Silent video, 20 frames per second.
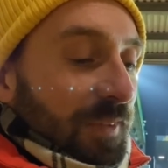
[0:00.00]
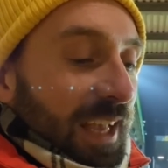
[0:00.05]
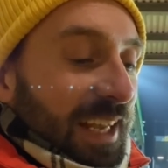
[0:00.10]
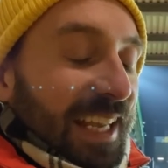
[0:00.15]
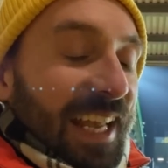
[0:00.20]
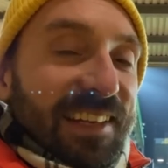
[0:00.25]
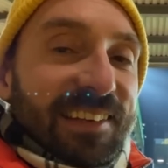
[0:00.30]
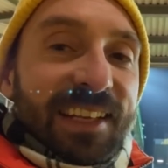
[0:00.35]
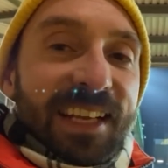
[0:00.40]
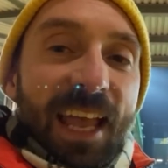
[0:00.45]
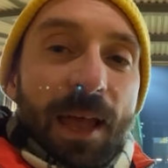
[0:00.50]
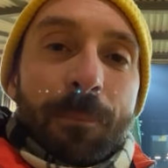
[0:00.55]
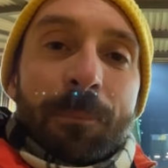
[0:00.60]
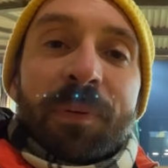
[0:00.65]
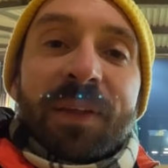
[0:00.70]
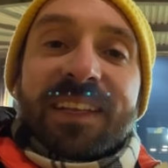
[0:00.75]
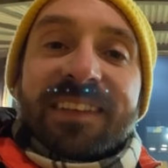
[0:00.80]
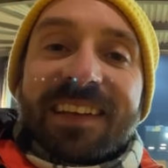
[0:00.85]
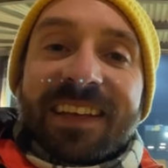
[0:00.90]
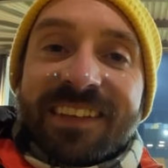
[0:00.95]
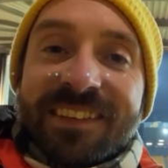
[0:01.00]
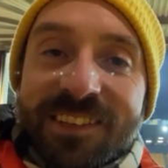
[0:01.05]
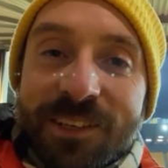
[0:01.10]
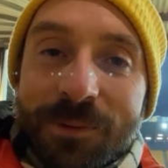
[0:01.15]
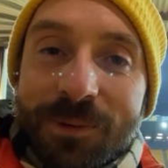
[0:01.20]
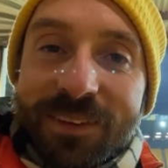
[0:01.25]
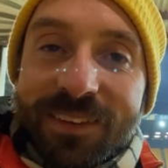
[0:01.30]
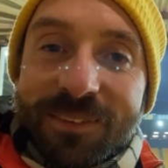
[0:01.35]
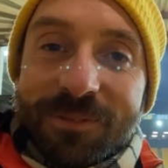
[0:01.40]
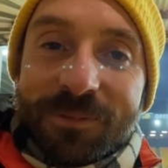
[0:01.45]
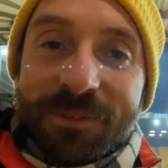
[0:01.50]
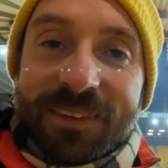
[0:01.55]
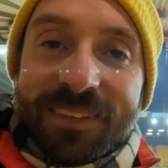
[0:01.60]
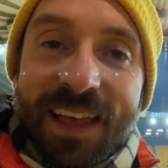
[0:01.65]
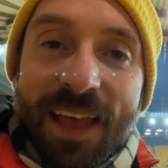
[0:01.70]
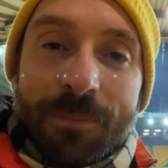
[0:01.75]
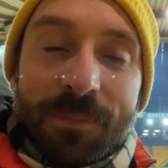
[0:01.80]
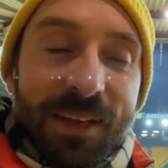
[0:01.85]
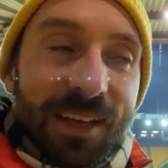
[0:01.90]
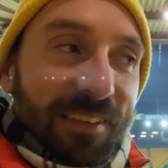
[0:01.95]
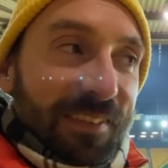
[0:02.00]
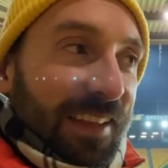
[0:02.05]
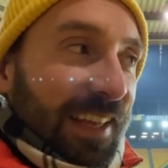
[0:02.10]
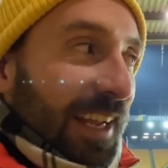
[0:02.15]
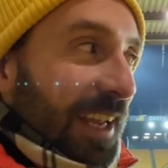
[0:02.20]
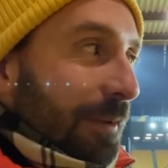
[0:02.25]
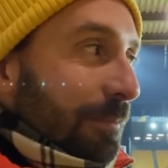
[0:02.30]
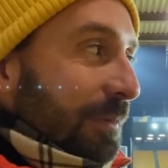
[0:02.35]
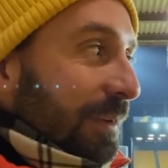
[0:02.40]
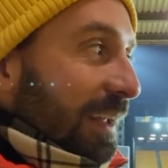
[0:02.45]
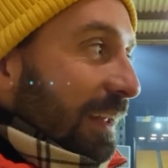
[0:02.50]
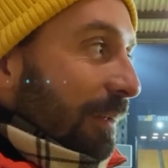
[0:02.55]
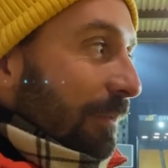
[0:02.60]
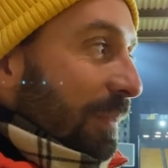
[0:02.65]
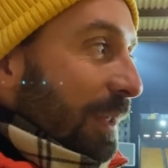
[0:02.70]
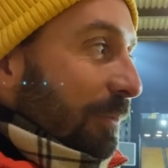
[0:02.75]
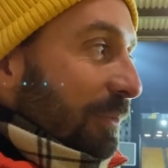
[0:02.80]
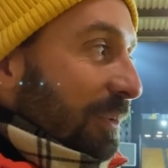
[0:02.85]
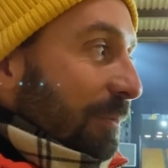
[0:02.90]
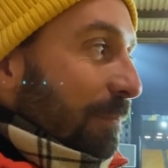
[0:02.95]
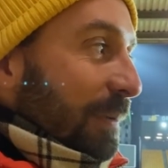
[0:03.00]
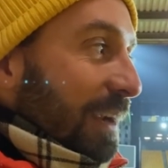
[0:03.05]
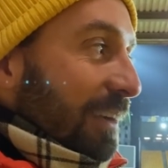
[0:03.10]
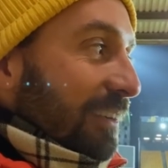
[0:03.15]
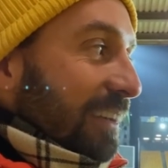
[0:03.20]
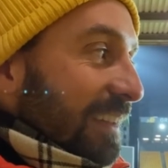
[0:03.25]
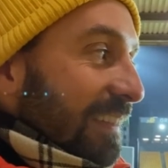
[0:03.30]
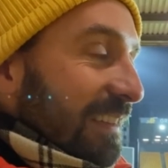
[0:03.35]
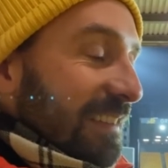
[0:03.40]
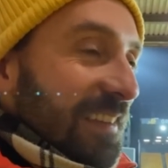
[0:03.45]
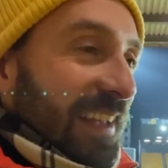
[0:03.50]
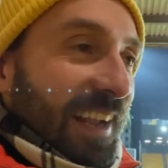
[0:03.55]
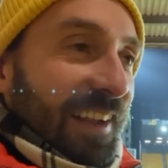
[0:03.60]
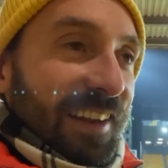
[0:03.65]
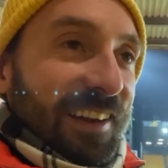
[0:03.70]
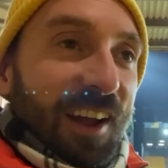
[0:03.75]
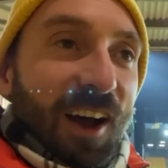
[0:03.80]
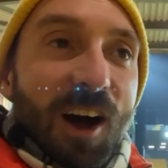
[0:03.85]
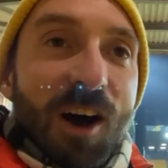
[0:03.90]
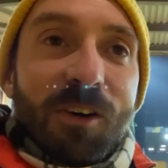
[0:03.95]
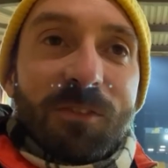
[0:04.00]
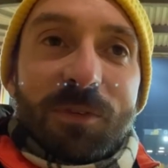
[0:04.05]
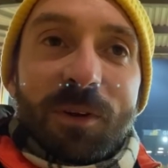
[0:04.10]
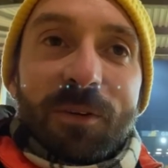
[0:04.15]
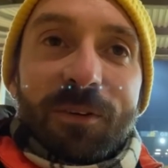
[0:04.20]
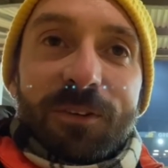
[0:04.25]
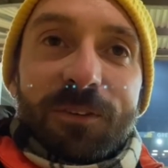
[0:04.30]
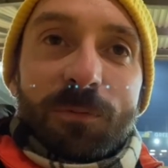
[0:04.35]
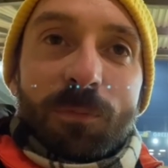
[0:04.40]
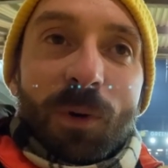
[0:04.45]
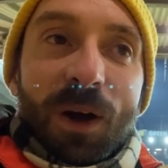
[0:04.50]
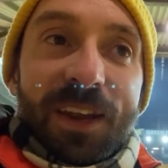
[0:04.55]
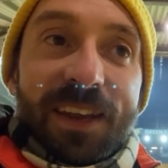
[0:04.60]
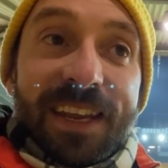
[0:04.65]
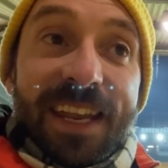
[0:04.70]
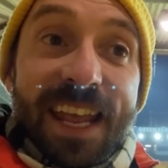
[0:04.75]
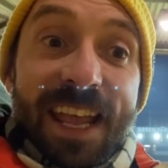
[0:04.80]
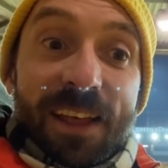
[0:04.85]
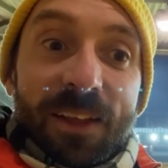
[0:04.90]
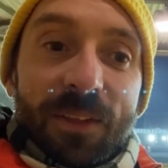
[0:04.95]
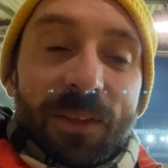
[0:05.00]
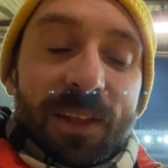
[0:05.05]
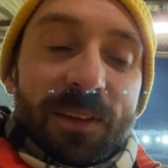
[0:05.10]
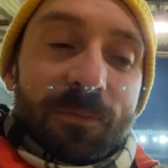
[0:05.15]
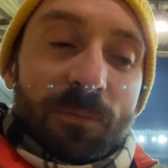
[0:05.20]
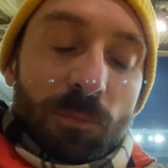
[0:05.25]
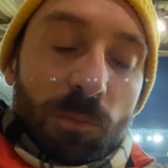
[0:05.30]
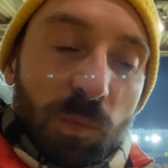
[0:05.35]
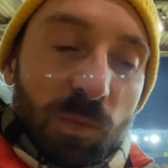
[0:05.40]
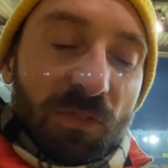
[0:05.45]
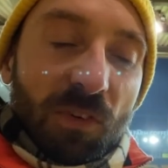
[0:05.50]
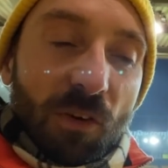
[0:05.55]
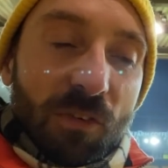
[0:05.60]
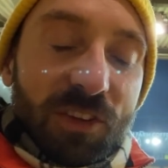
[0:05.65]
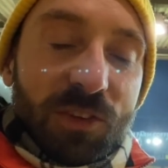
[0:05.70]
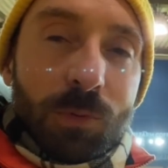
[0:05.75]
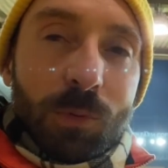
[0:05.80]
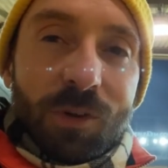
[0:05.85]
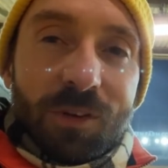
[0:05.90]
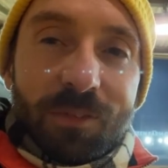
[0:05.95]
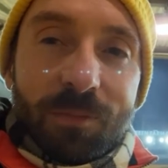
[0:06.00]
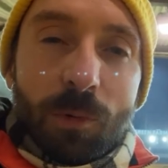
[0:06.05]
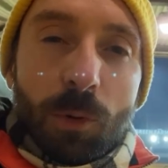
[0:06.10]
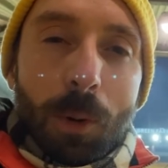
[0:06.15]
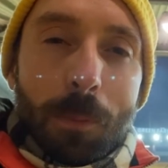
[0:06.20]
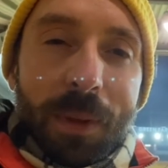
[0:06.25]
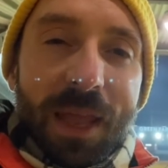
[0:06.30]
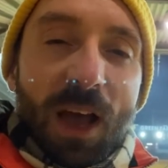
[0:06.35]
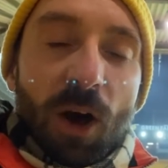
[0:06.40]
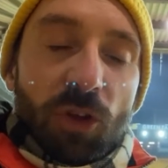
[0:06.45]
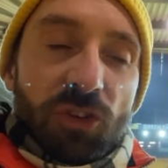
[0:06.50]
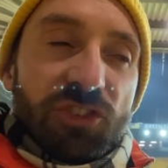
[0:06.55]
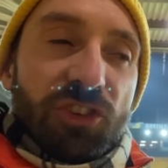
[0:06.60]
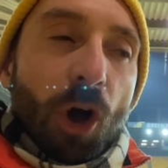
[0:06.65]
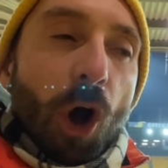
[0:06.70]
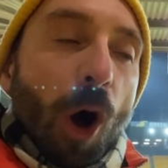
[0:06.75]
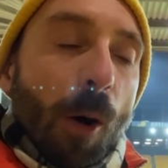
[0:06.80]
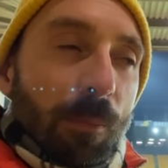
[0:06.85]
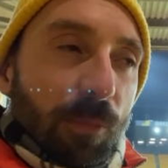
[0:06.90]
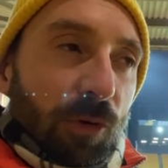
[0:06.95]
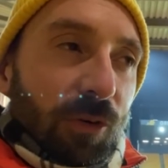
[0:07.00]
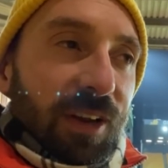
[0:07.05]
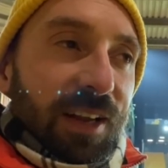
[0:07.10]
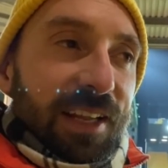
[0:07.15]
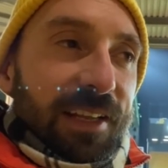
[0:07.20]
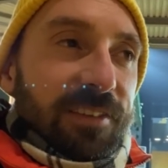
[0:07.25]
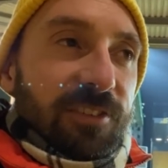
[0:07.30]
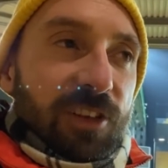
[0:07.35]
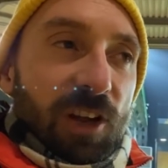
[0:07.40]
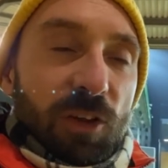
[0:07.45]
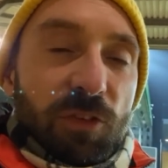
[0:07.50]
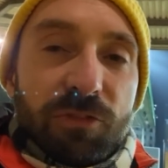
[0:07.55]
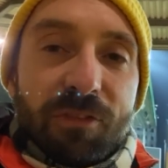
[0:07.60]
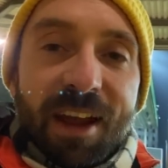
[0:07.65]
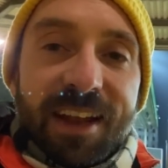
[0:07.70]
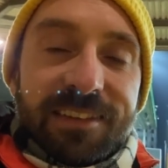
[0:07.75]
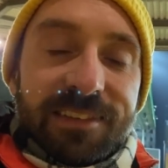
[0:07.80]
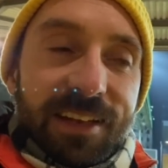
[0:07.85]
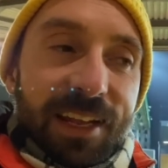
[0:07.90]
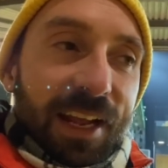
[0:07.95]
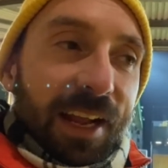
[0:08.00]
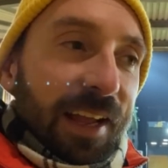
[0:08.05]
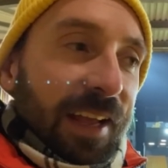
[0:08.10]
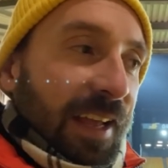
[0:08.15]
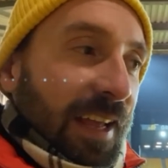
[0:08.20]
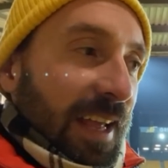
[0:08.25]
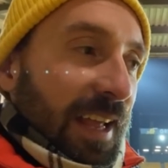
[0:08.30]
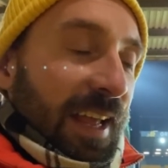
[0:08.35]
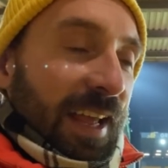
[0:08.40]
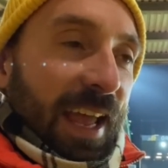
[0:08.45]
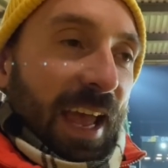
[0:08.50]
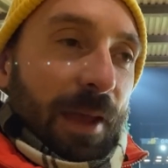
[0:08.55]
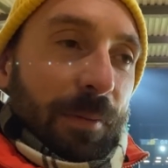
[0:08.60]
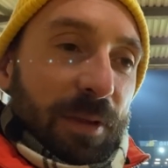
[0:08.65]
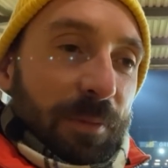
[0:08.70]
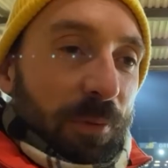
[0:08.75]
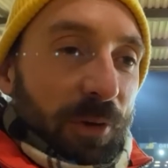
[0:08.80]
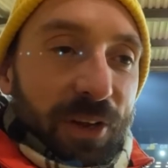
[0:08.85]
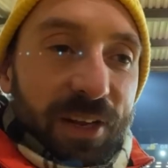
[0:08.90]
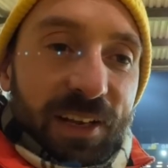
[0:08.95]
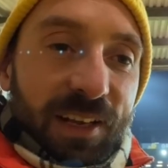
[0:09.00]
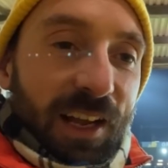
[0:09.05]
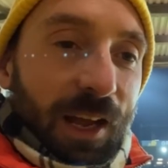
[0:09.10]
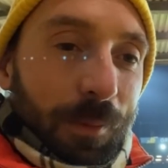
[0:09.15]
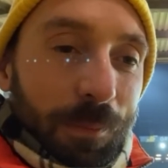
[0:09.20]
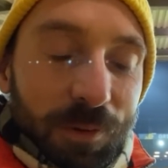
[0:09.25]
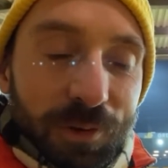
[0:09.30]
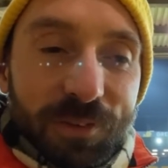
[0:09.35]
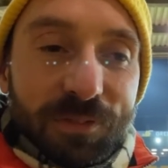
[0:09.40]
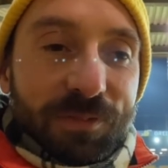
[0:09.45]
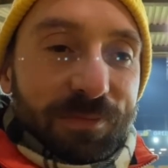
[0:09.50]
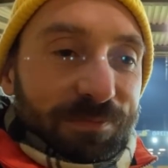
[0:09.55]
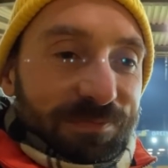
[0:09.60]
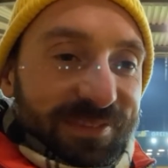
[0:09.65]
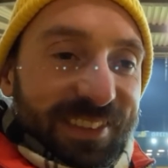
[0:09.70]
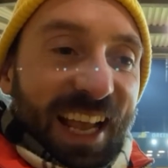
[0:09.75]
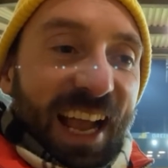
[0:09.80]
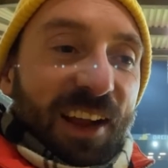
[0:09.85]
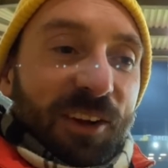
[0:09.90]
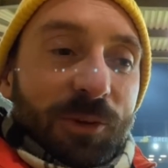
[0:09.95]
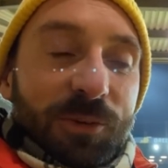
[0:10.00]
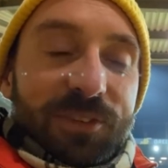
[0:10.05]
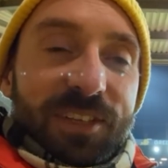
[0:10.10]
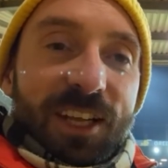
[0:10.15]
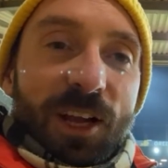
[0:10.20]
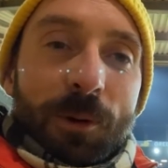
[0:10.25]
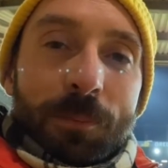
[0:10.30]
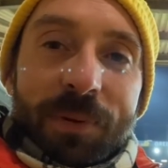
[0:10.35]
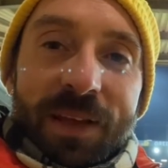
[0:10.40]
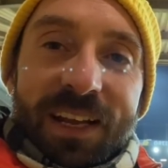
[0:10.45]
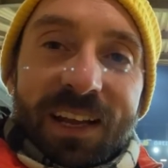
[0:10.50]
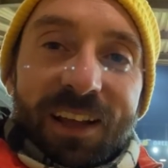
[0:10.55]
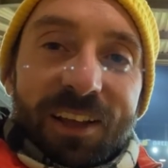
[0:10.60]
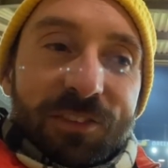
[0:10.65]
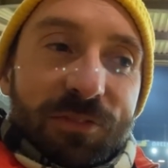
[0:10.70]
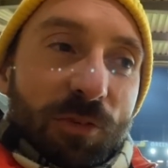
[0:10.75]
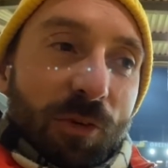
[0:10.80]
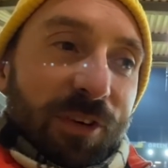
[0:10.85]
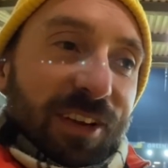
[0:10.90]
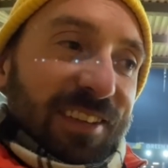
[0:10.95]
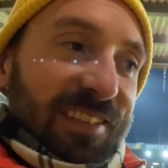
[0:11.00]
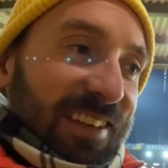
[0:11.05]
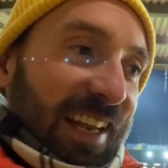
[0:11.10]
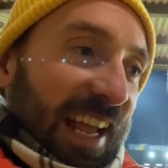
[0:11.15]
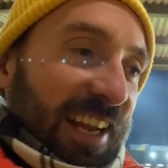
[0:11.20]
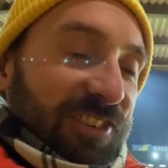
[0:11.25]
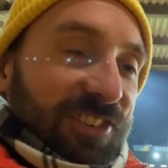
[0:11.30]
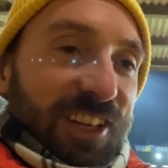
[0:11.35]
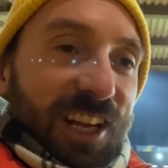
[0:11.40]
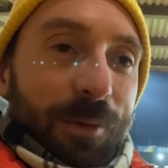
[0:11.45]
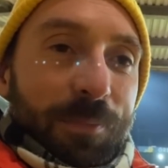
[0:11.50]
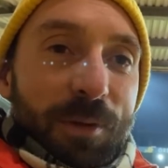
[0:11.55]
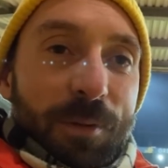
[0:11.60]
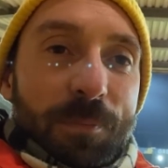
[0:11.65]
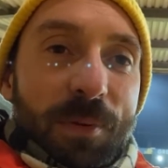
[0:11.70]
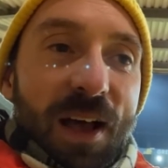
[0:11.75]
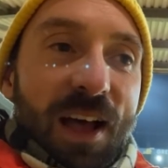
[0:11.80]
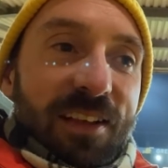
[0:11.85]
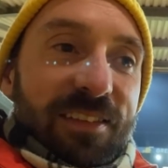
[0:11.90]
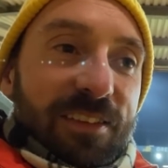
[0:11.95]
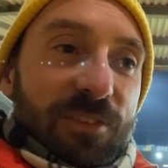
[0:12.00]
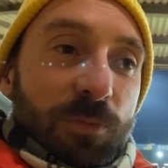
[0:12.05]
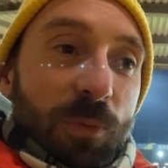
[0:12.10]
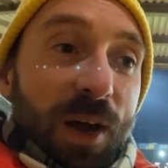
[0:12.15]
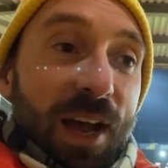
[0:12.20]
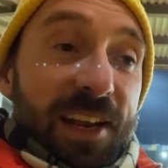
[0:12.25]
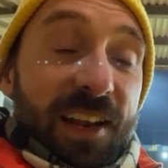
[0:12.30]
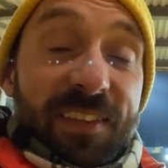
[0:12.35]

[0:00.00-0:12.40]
It did get a bit testy with Emi. I think there was a period in the second half where it was 1-0 and Forest were a bit on top, or at least threatening. Emi put in a couple of tackles that he got penalised for. He slashed a couple of passes wide.